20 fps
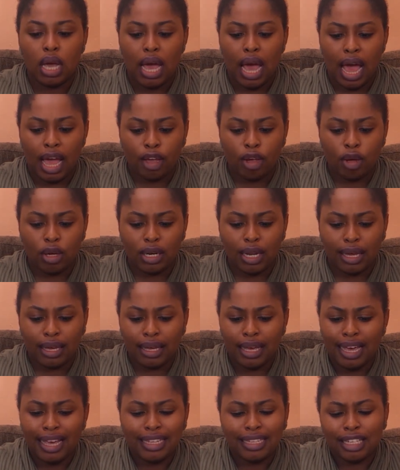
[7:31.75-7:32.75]
And you're like,
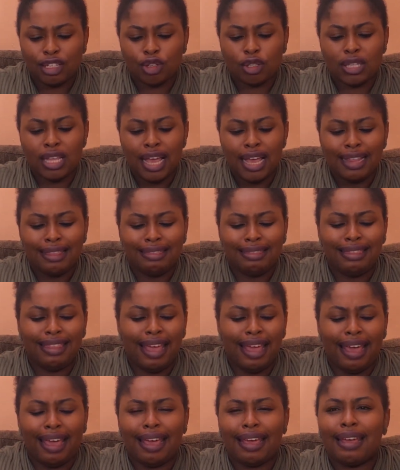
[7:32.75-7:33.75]
they're just
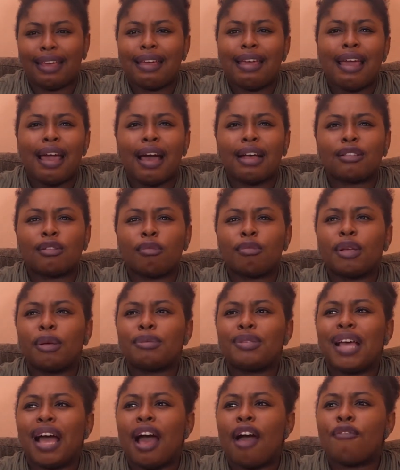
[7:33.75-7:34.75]
there, and
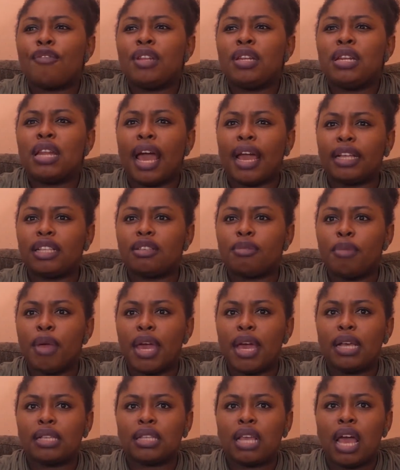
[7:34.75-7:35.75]
sometimes they're having
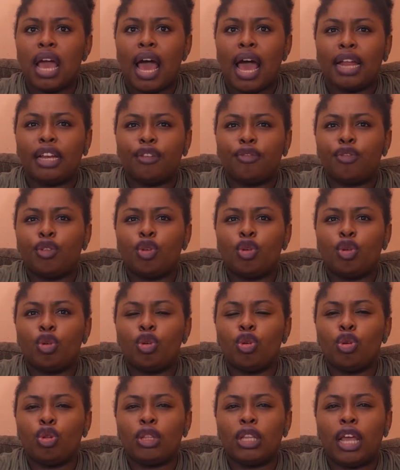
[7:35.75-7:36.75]
nightmares, and if
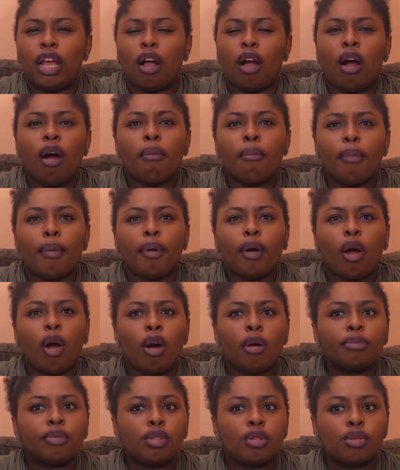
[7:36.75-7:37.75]
they come
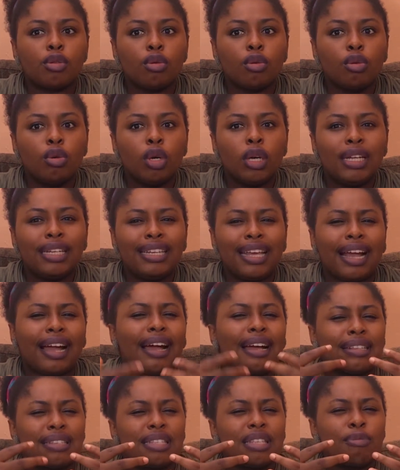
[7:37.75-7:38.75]
to, they
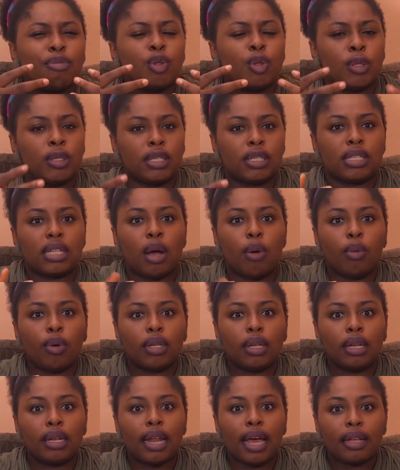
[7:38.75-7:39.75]
can't seem to understand
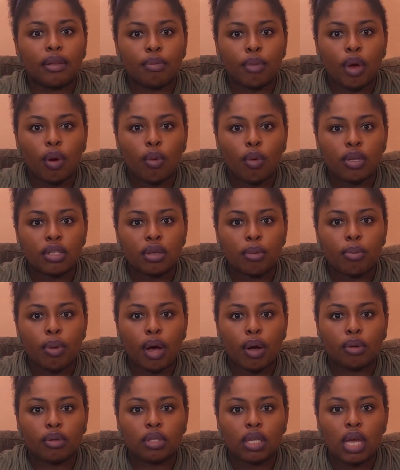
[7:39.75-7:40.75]
what the nightmare was
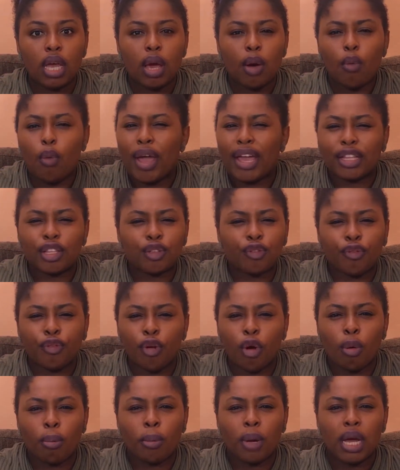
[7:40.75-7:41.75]
about, where it's
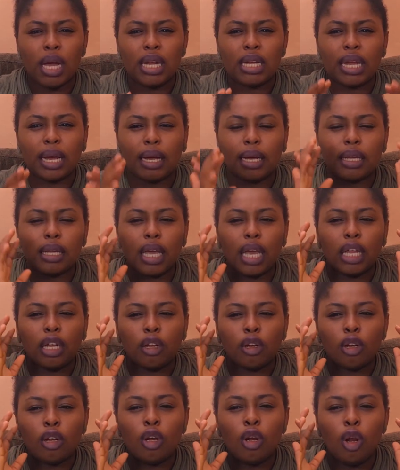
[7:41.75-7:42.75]
from. Like
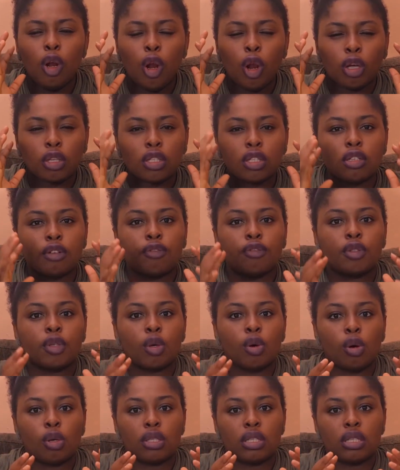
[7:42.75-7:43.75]
lots of
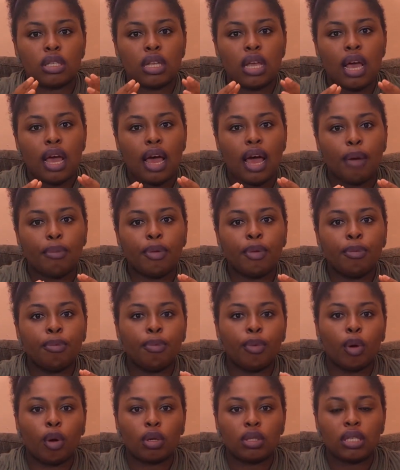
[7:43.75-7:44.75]
thoughts are being
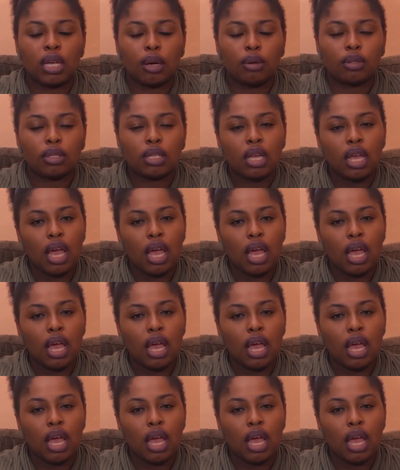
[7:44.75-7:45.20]
blocked out.